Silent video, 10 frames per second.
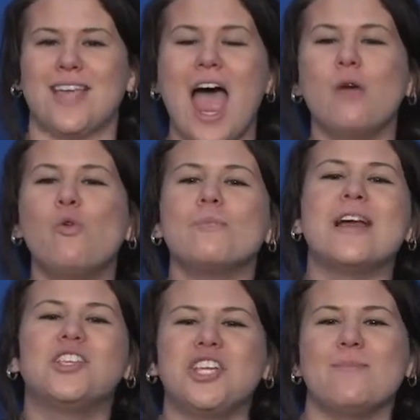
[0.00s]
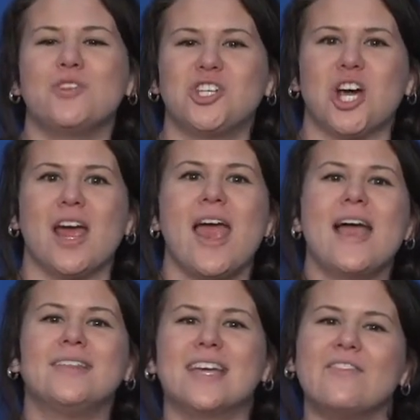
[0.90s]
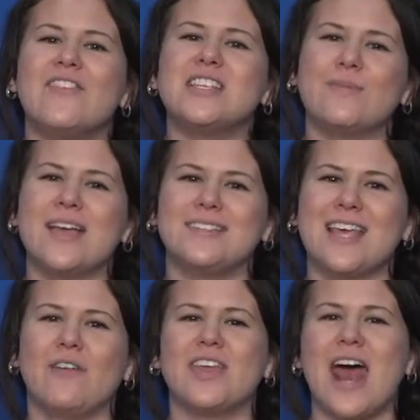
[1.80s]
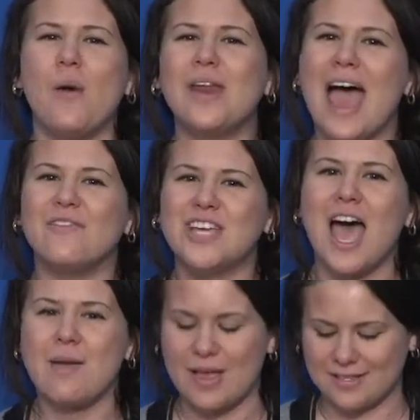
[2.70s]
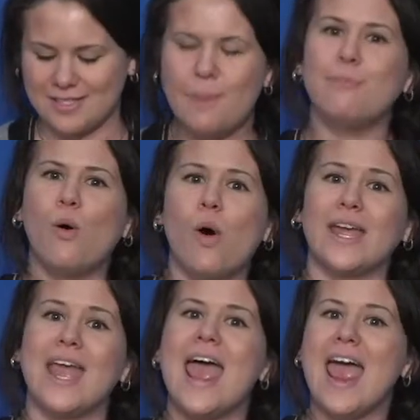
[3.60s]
I wore my gym shirt to convince myself that I would have time at some point